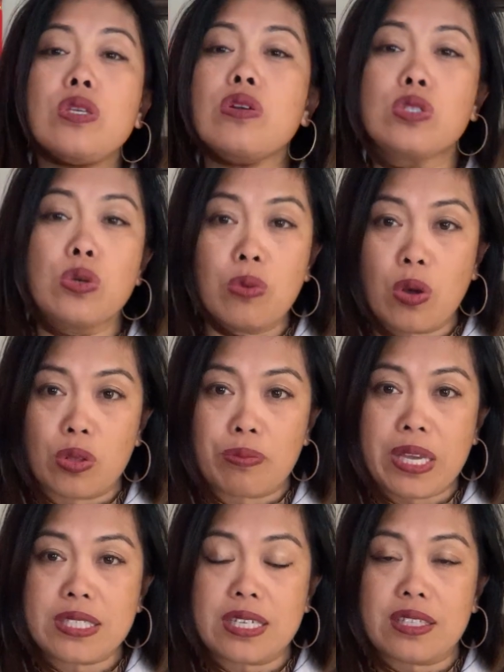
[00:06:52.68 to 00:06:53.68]
too old,
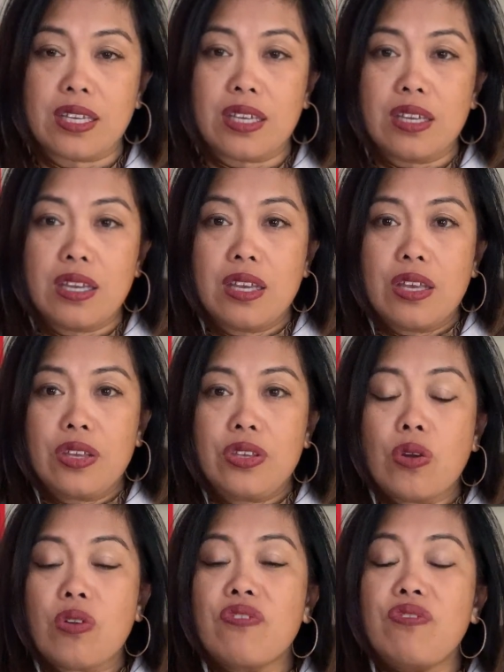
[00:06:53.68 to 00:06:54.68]
basically.
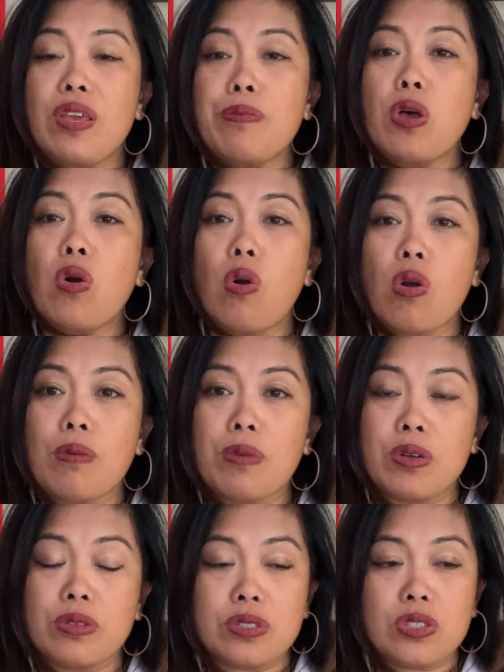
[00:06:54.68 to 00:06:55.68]
Your female
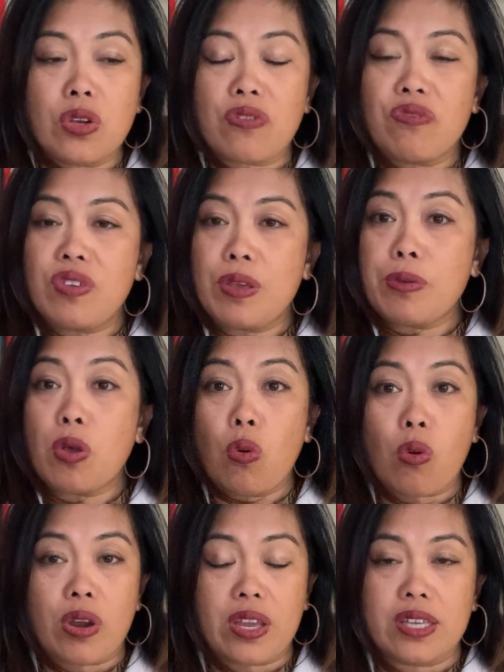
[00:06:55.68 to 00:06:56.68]
hormones, your female
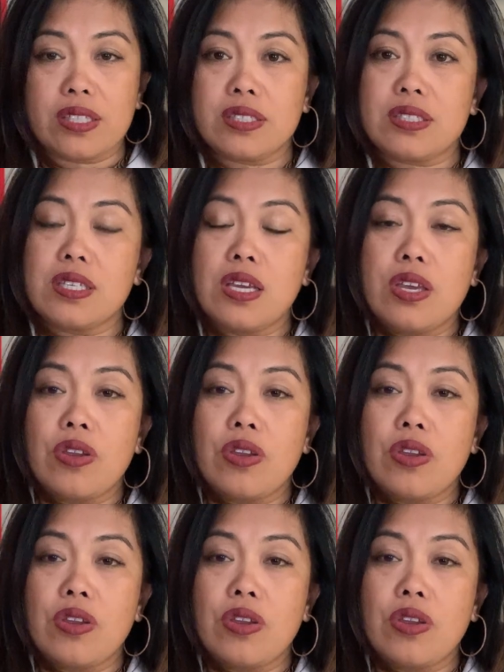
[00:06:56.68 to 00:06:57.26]
organs,